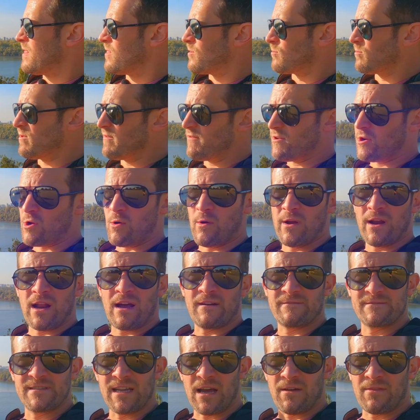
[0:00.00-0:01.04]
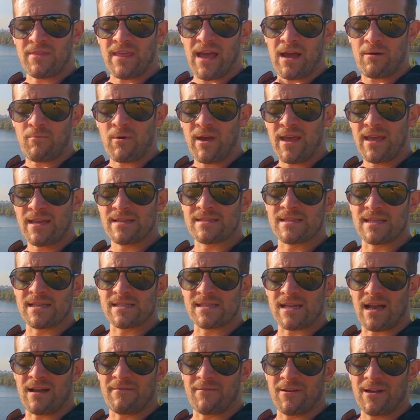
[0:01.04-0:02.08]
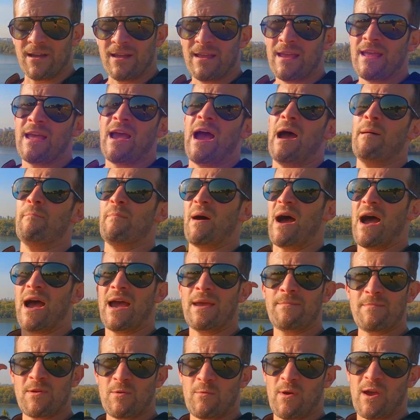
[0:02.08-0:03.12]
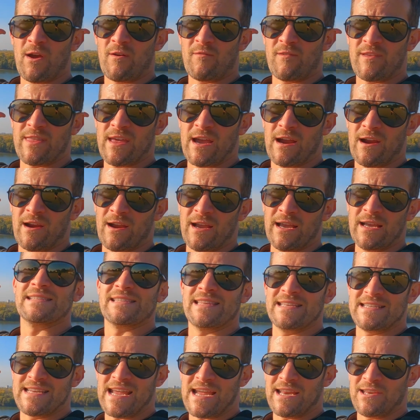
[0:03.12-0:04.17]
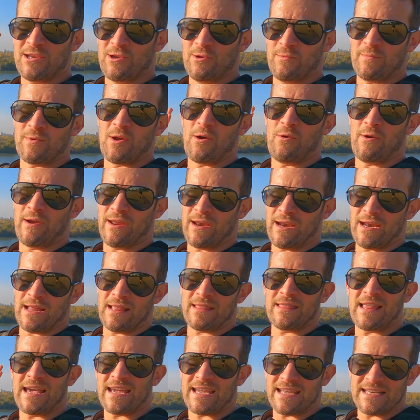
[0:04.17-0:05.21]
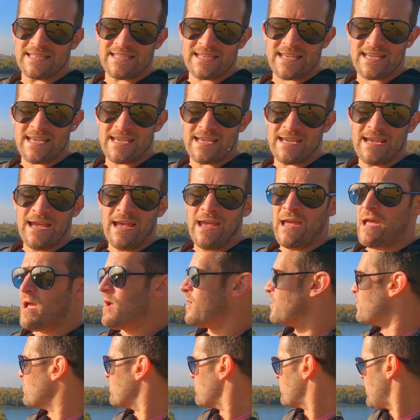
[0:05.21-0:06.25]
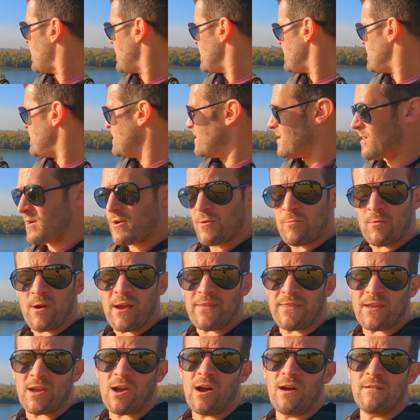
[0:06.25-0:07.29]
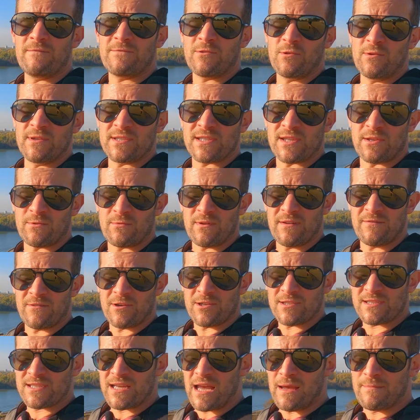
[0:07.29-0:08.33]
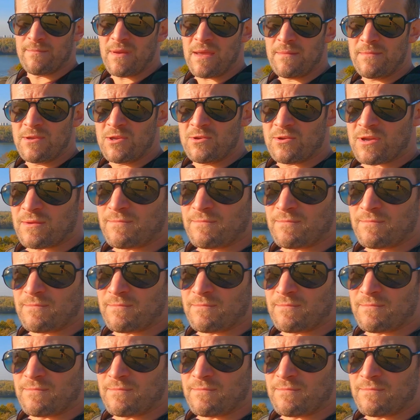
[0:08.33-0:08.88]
The river going off down that way is the Sava. And behind me, way over there, is the Danube going like a T. Right here, we're at the confluence of the rivers. And maybe you